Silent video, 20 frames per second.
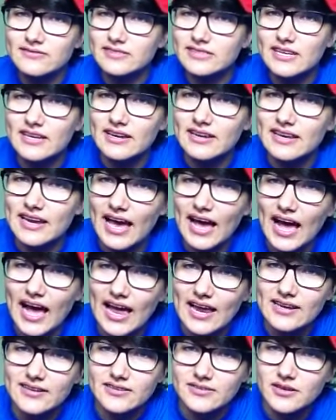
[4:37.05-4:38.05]
to
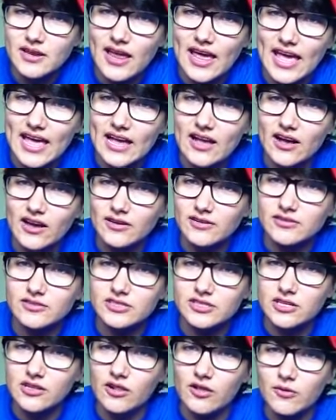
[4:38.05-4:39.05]
not hang on
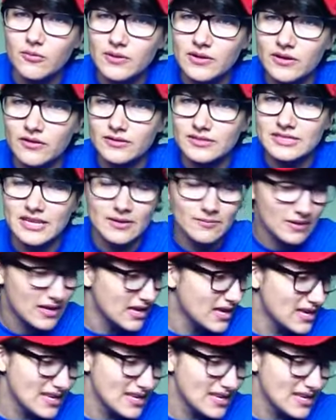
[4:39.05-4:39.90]
to Chloe all the time.